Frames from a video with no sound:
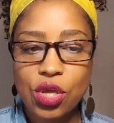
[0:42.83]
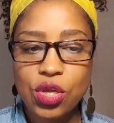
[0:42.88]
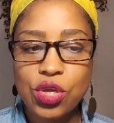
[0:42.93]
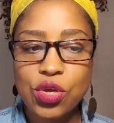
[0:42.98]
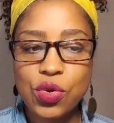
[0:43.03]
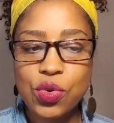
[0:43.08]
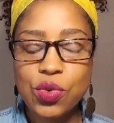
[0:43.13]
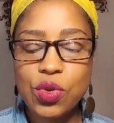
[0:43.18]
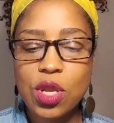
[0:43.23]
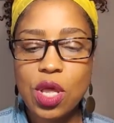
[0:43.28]

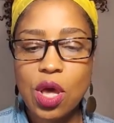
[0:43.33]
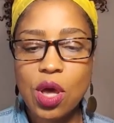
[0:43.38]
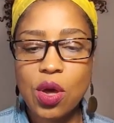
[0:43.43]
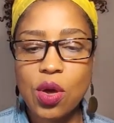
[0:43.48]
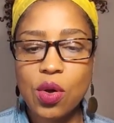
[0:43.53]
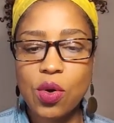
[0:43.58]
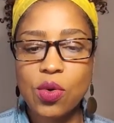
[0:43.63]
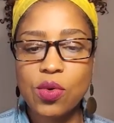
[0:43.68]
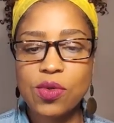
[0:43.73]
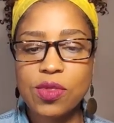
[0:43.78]
you
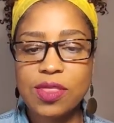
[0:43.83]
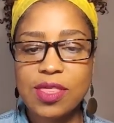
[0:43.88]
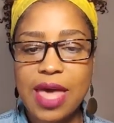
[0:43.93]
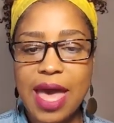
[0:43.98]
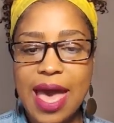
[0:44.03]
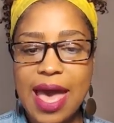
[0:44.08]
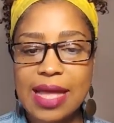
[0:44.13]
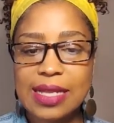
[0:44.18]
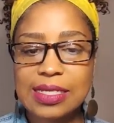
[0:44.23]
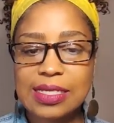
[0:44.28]
know
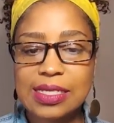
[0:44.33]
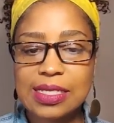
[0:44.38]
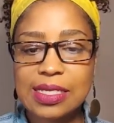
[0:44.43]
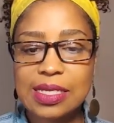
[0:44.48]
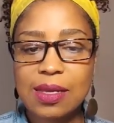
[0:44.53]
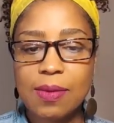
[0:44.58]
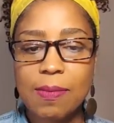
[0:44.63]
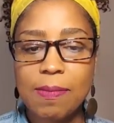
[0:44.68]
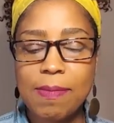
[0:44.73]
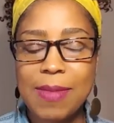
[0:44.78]
that
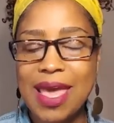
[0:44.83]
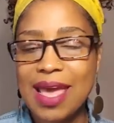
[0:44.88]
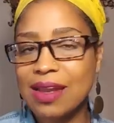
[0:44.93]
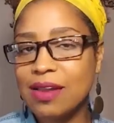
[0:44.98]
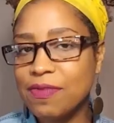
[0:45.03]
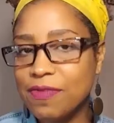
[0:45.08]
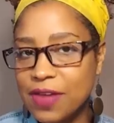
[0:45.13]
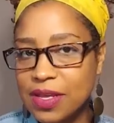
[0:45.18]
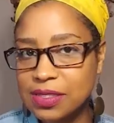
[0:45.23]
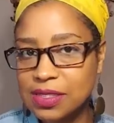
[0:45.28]

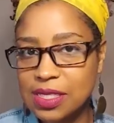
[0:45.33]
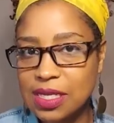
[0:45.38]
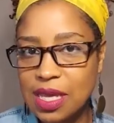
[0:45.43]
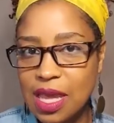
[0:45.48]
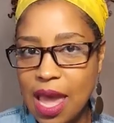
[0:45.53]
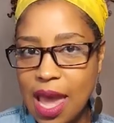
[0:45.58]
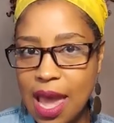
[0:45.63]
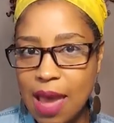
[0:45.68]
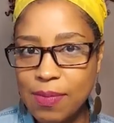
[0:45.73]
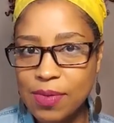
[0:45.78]
manifesting
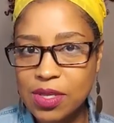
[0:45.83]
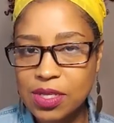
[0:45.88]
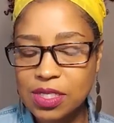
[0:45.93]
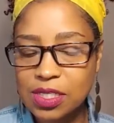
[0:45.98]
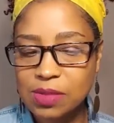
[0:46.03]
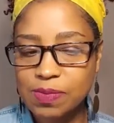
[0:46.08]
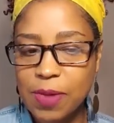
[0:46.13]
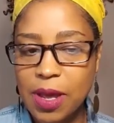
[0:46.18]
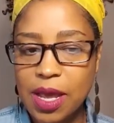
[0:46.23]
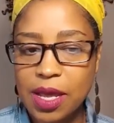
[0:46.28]

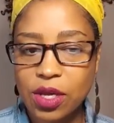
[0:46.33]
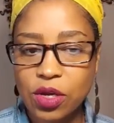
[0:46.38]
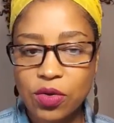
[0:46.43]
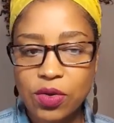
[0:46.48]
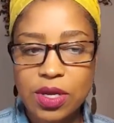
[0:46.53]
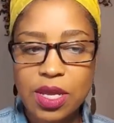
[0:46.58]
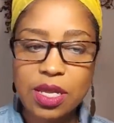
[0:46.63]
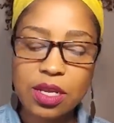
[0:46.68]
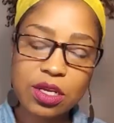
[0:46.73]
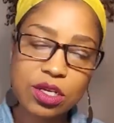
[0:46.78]
happens by
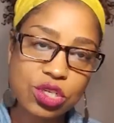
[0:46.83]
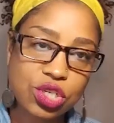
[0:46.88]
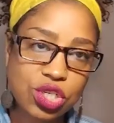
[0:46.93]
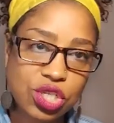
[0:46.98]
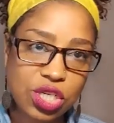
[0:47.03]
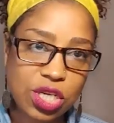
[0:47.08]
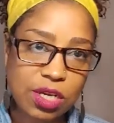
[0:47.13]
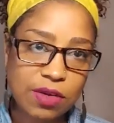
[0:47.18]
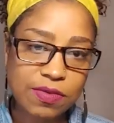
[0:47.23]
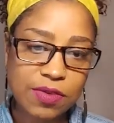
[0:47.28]
creating a
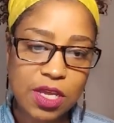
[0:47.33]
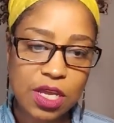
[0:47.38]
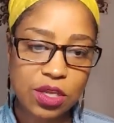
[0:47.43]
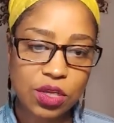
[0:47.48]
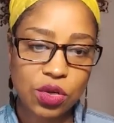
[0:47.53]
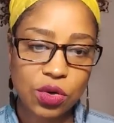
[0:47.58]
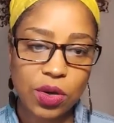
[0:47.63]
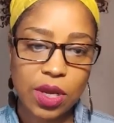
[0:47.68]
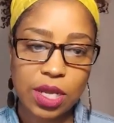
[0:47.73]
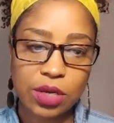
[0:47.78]
shift
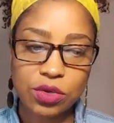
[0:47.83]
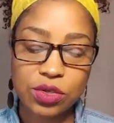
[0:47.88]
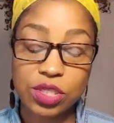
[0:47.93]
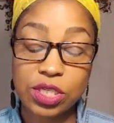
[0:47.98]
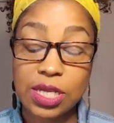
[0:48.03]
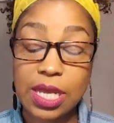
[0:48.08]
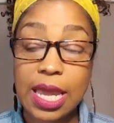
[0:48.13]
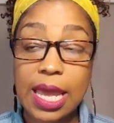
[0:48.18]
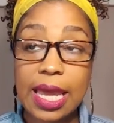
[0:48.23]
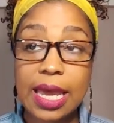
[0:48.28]
in your
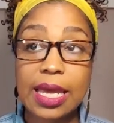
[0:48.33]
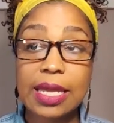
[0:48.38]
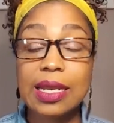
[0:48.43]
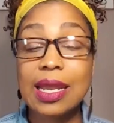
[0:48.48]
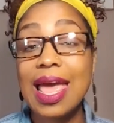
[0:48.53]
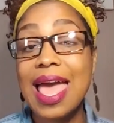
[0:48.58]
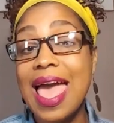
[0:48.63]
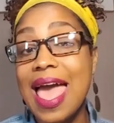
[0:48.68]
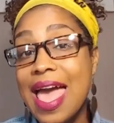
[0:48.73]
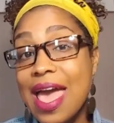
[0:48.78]
energy.
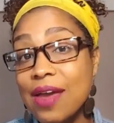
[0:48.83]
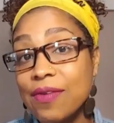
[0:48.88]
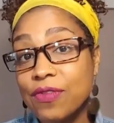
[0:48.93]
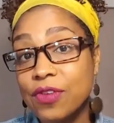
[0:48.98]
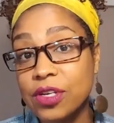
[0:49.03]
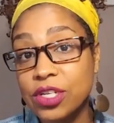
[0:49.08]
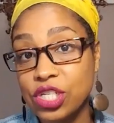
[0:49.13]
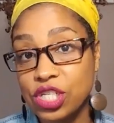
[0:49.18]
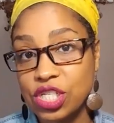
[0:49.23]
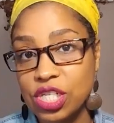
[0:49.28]
And
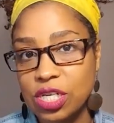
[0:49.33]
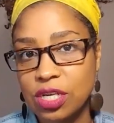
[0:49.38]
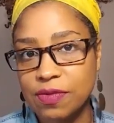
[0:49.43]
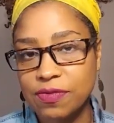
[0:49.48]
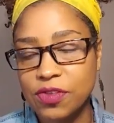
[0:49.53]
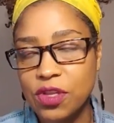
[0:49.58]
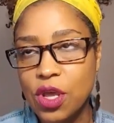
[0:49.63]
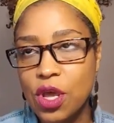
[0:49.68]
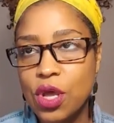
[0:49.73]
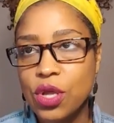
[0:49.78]
every
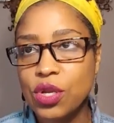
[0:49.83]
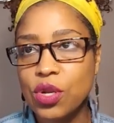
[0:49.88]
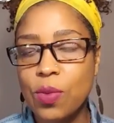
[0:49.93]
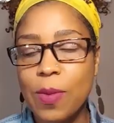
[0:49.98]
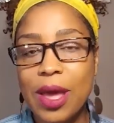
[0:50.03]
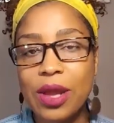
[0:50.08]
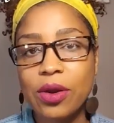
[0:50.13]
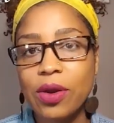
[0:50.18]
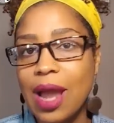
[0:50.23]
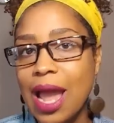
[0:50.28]
shift, no
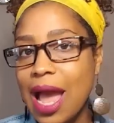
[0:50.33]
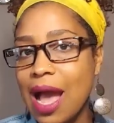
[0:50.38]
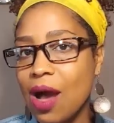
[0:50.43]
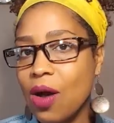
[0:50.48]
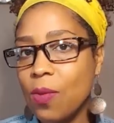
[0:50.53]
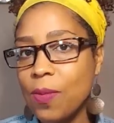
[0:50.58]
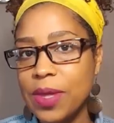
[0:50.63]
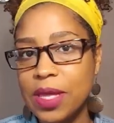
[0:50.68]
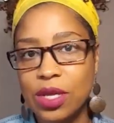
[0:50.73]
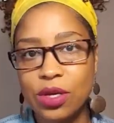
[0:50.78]
matter
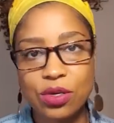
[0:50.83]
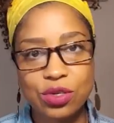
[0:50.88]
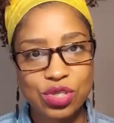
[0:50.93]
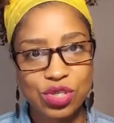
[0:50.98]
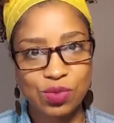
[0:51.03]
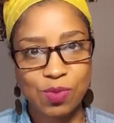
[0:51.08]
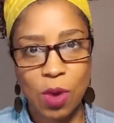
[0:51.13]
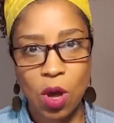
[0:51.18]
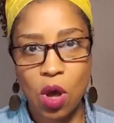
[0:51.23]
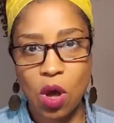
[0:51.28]
how big or
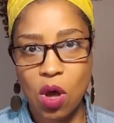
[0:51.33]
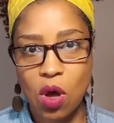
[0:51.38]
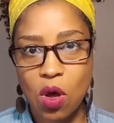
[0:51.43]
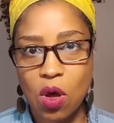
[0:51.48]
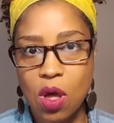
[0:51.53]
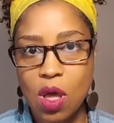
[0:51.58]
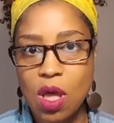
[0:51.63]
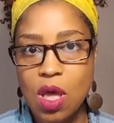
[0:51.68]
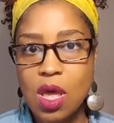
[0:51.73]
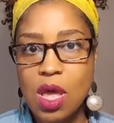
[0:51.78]

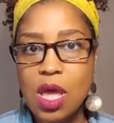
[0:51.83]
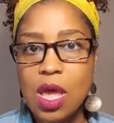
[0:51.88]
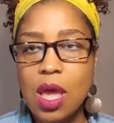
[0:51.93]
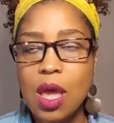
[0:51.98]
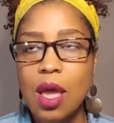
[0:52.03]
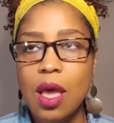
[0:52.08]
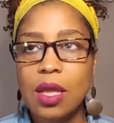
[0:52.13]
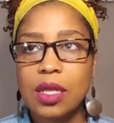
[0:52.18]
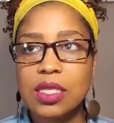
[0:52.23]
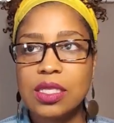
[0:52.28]
small,
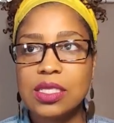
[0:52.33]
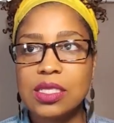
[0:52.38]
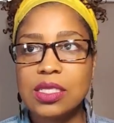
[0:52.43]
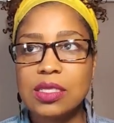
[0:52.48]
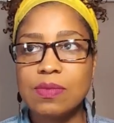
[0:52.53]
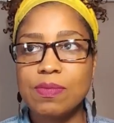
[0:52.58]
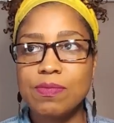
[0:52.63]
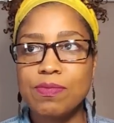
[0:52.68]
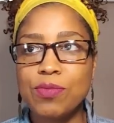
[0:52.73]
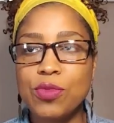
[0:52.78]

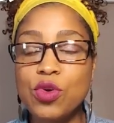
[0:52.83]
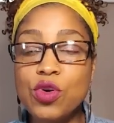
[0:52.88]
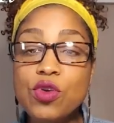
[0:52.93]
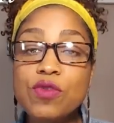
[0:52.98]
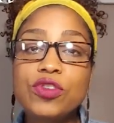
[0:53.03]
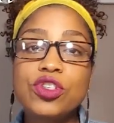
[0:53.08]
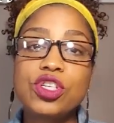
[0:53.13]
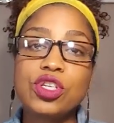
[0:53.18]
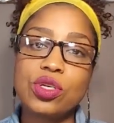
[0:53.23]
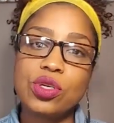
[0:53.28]

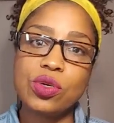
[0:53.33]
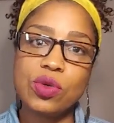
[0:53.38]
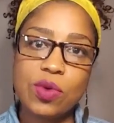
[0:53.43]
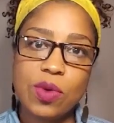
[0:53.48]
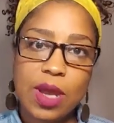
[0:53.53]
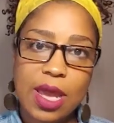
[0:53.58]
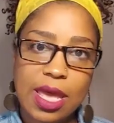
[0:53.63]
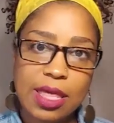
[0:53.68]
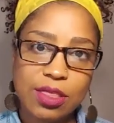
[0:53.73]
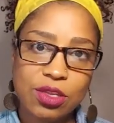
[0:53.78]
moves
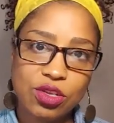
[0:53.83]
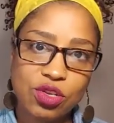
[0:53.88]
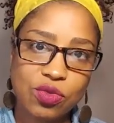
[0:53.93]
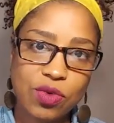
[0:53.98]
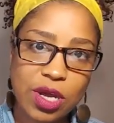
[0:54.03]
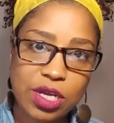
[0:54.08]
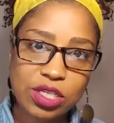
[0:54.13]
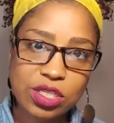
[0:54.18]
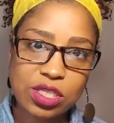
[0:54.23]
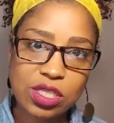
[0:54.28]
you in the
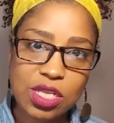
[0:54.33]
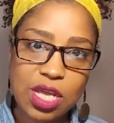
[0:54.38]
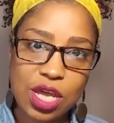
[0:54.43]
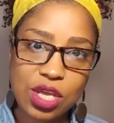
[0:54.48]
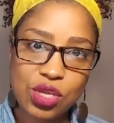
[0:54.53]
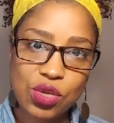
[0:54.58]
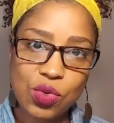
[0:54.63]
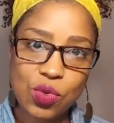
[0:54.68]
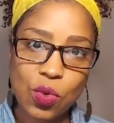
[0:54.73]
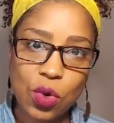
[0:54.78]
direction
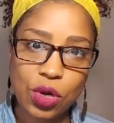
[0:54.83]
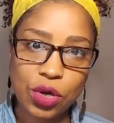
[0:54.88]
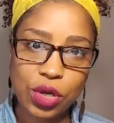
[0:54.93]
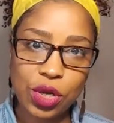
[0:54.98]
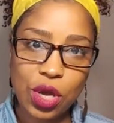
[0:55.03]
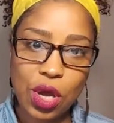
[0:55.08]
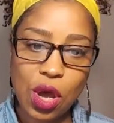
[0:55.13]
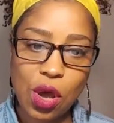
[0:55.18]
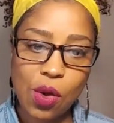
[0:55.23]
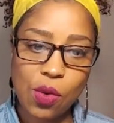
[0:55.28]
that you want to
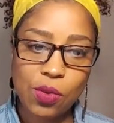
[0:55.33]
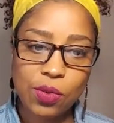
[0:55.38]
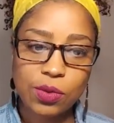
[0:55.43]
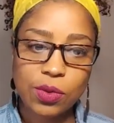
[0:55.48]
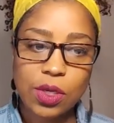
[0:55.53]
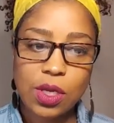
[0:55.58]
go.